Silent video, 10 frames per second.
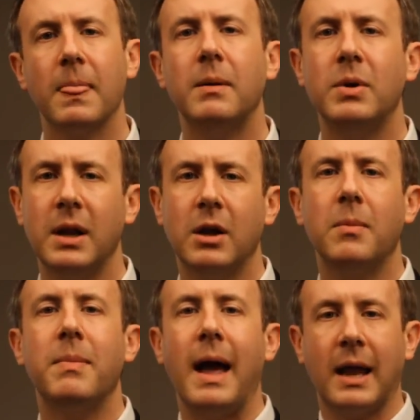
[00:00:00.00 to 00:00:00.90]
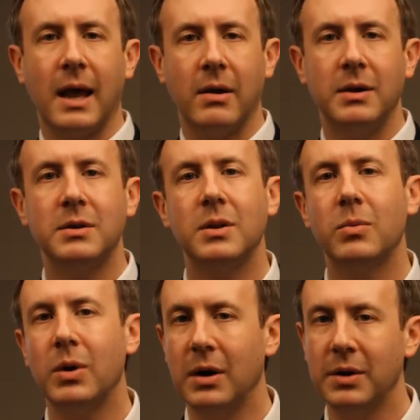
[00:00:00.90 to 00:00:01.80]
I'm ready to go back out into the
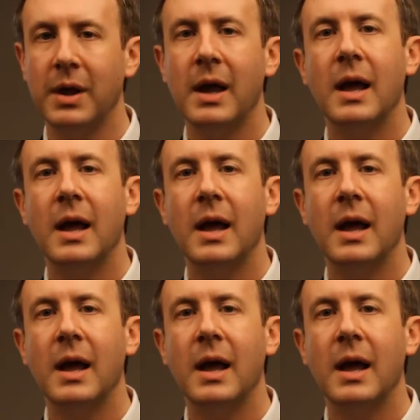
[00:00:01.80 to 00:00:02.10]
world.